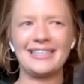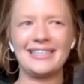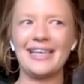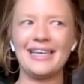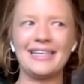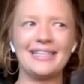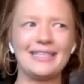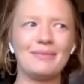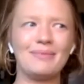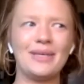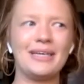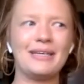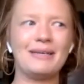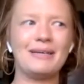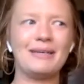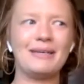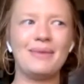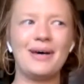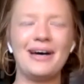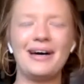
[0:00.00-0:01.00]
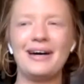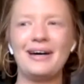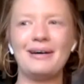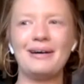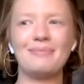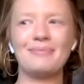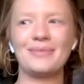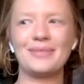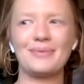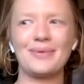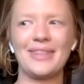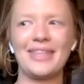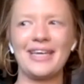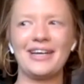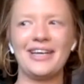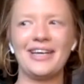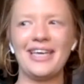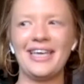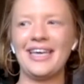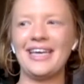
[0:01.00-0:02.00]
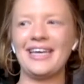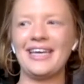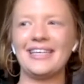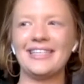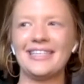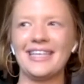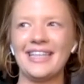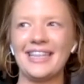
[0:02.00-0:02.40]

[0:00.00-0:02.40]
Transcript: lesbian moms with their kids